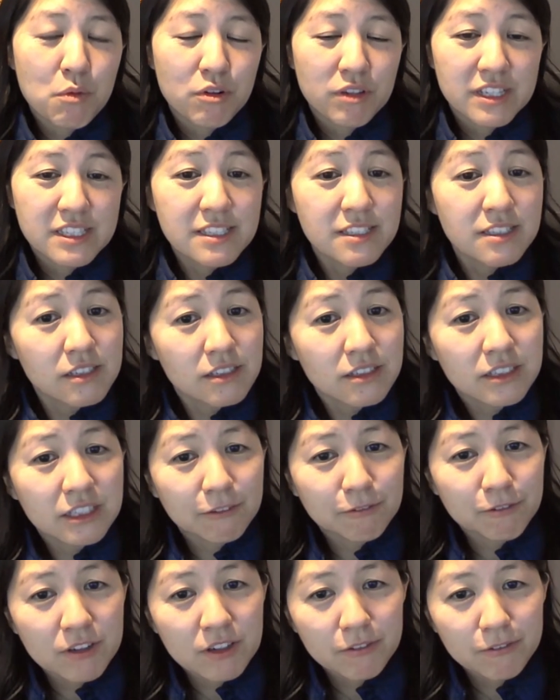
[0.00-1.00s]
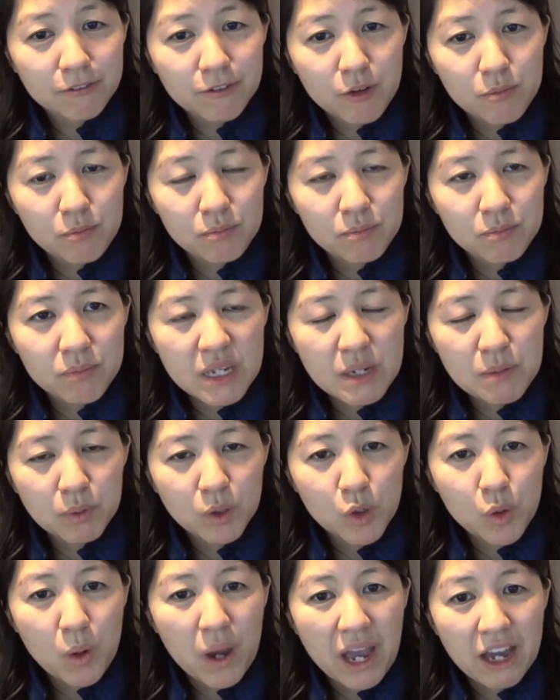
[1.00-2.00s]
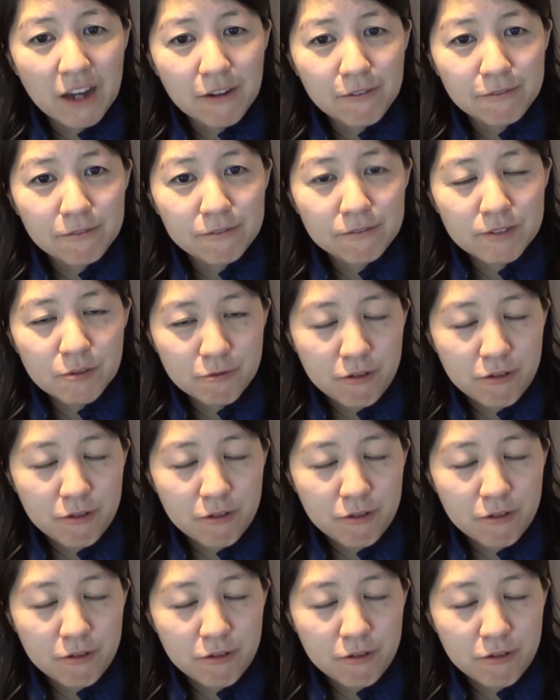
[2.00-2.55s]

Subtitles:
remember, this is a little different from people who have